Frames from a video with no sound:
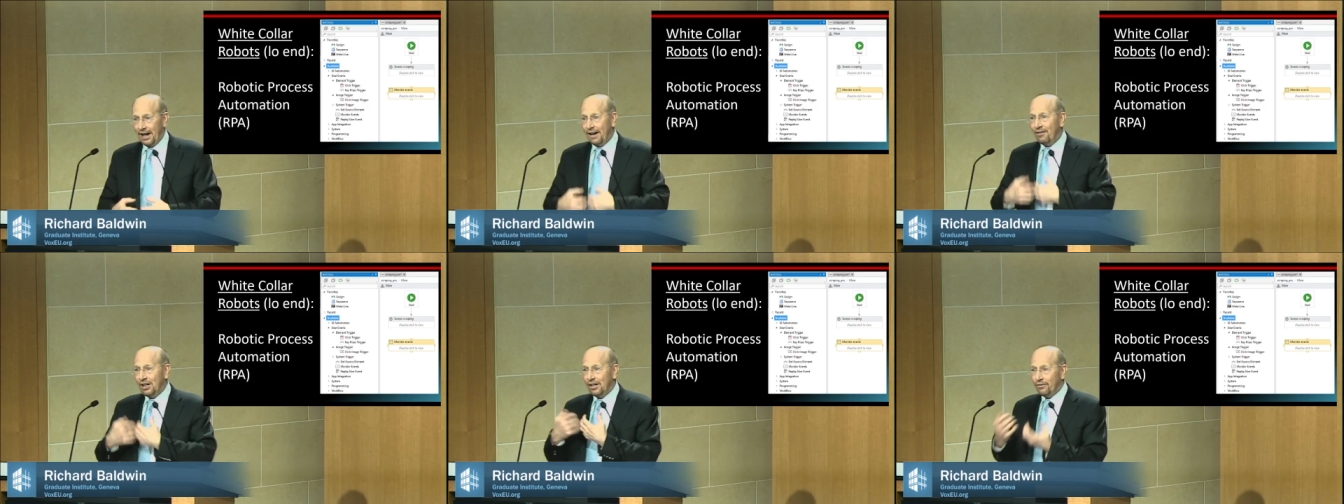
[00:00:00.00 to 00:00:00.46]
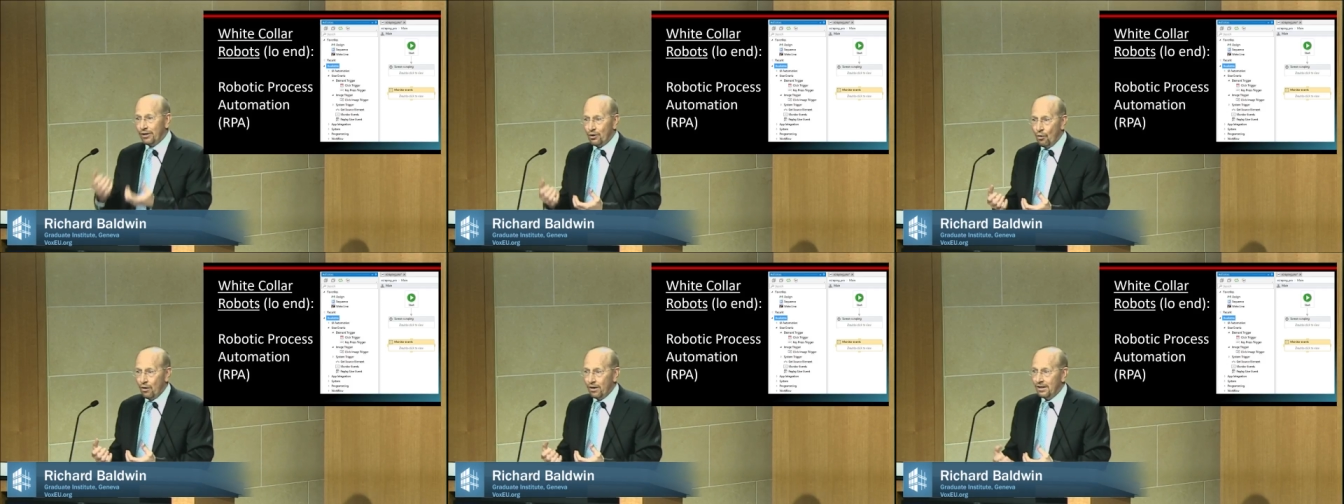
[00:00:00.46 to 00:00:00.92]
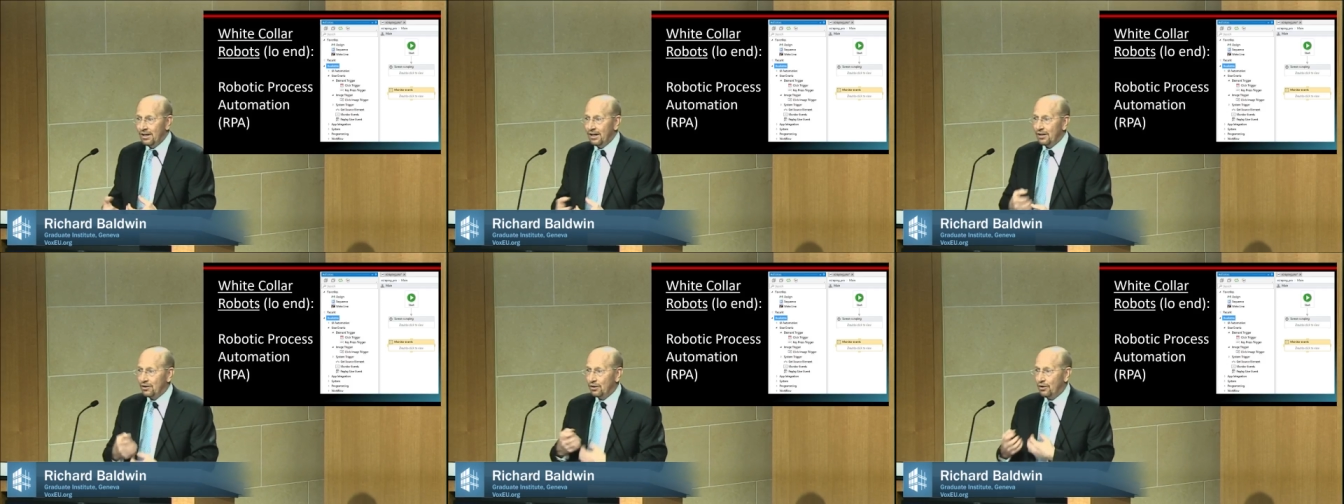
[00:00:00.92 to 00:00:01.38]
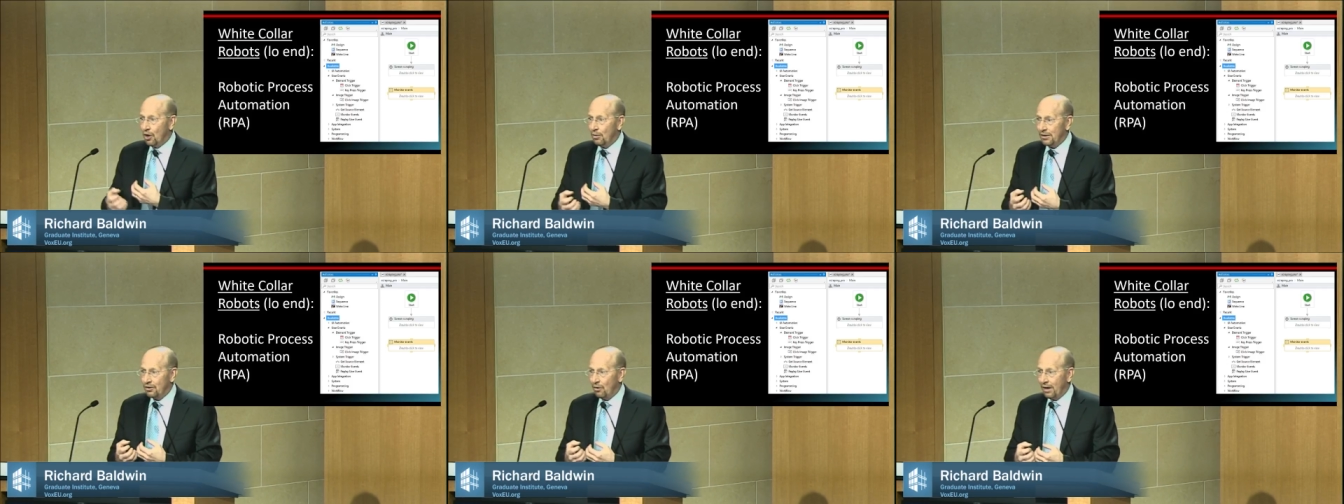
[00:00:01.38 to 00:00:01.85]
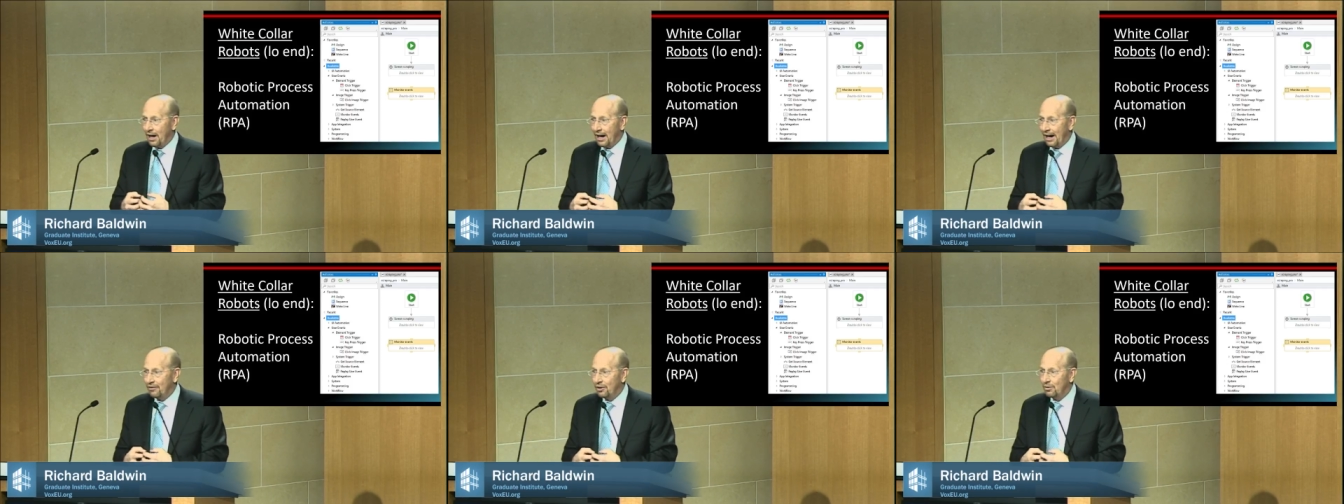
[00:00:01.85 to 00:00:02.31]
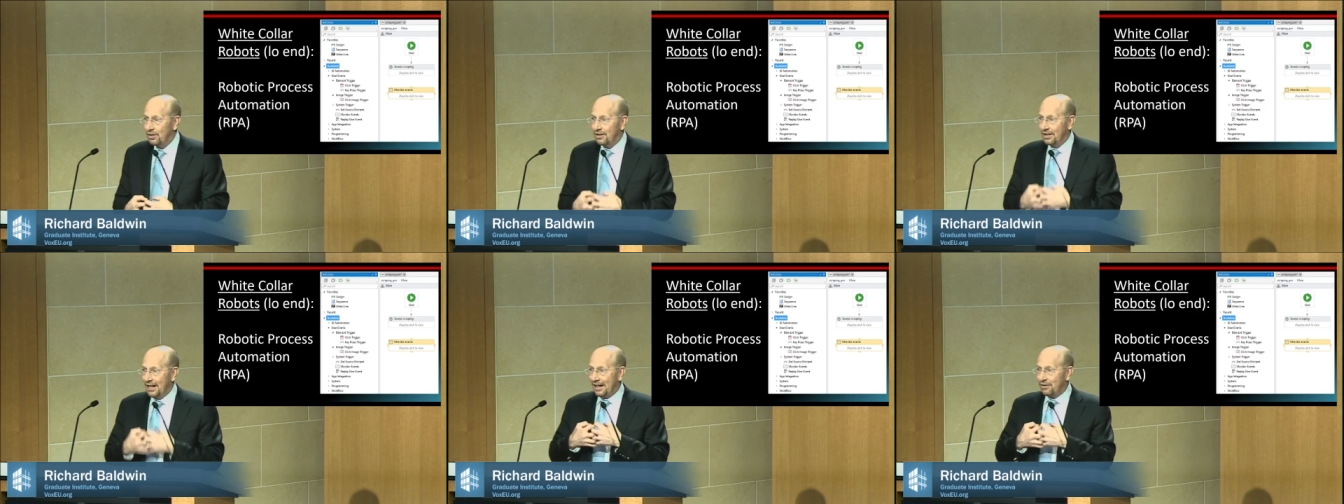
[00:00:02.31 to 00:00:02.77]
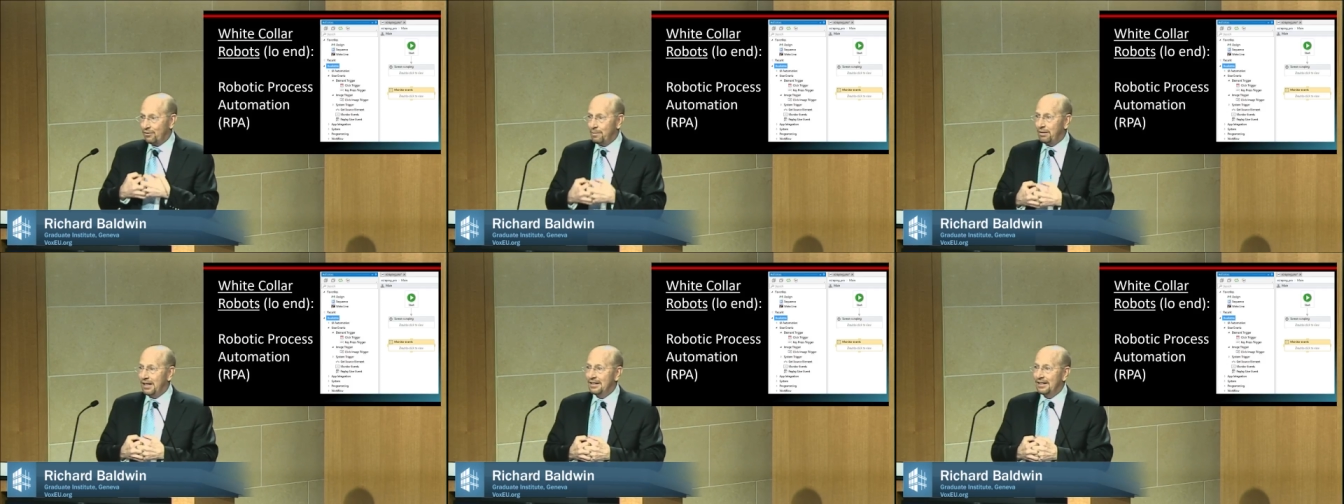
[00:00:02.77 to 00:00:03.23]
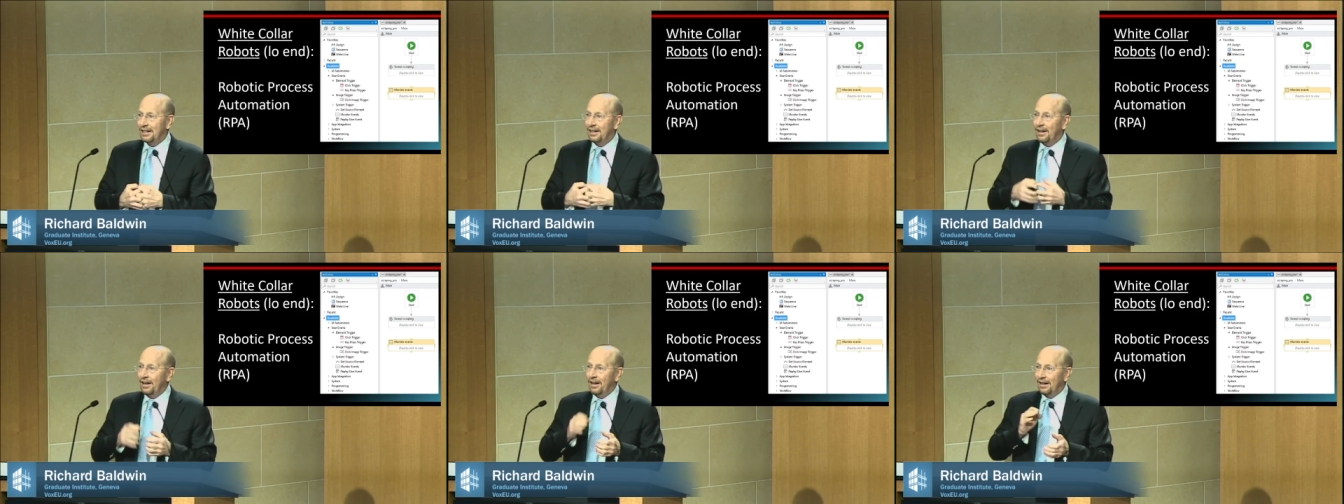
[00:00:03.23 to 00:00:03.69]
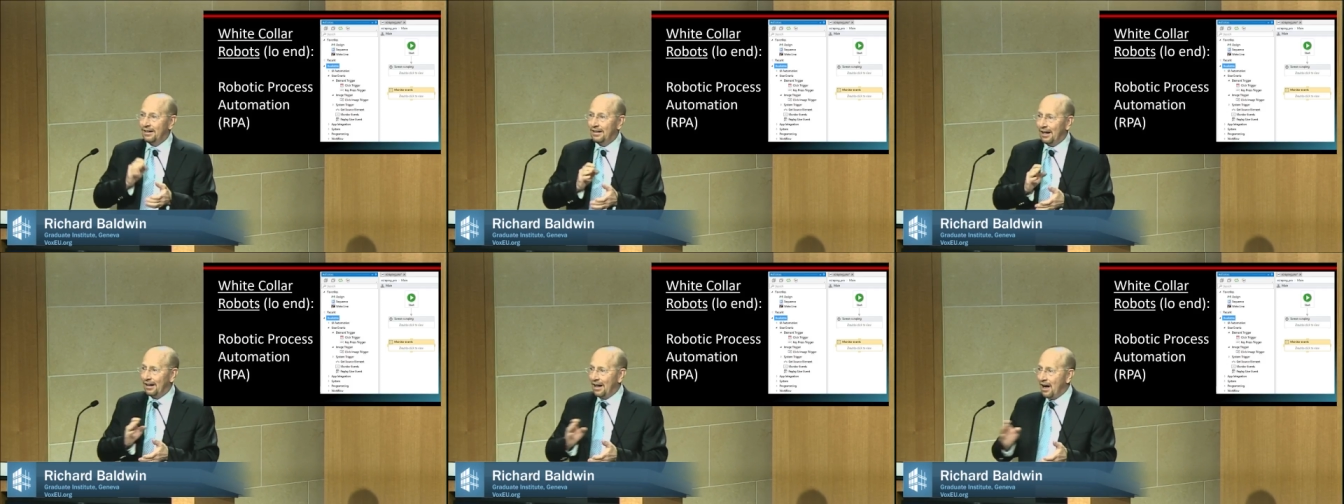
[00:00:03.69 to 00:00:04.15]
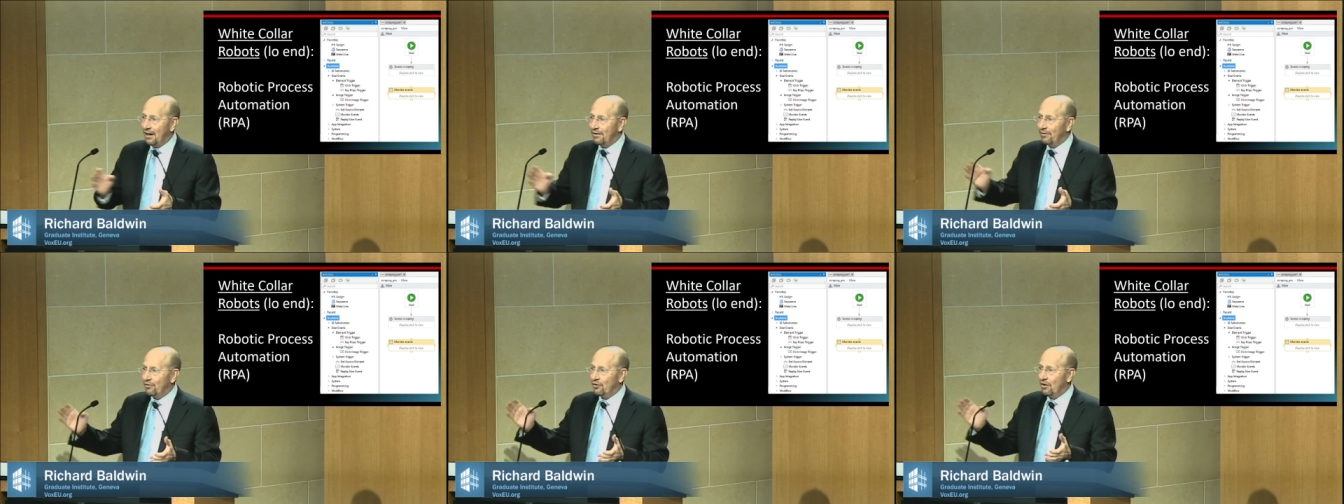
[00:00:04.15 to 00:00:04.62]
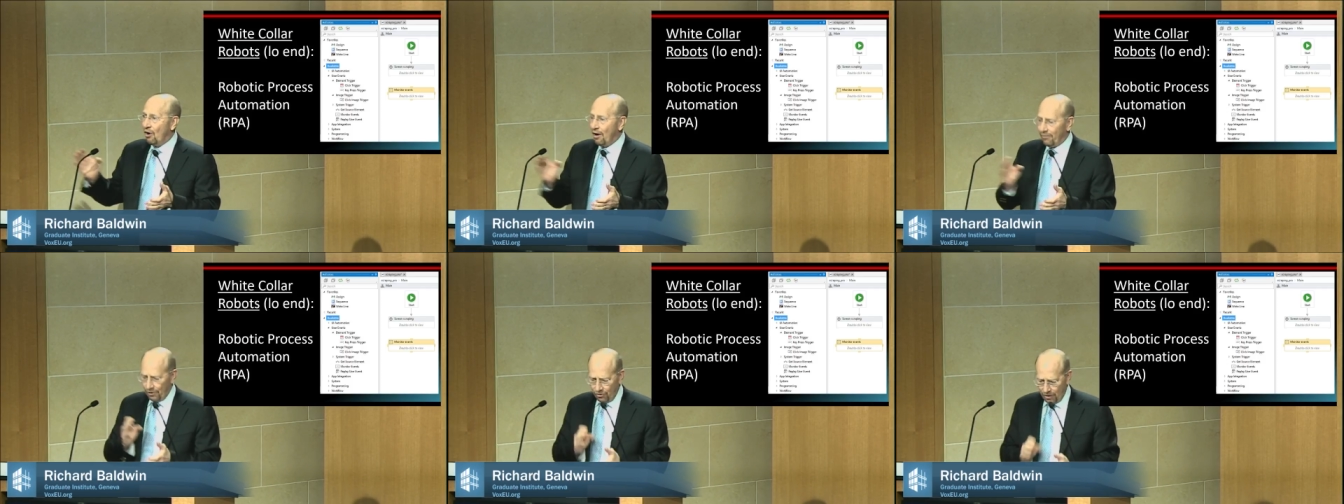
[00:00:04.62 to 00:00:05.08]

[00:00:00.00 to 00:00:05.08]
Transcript: and everything's recorded so you know what's going on afterwards. That's replacing a lot of office